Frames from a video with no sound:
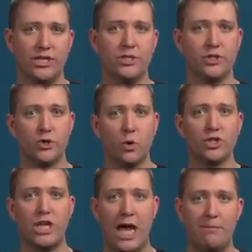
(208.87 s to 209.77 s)
And
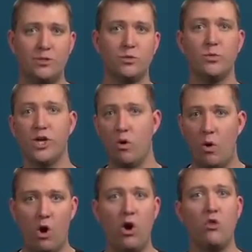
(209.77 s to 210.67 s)
distortion happens when we
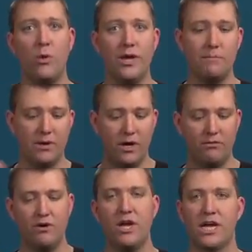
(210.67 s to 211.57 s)
go all the way
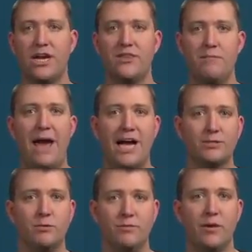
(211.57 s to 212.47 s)
above kind of the
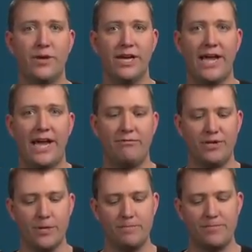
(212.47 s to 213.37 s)
maximum that we can have
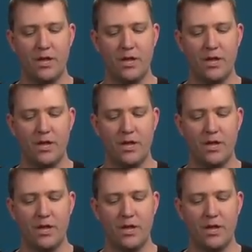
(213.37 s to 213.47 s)
here.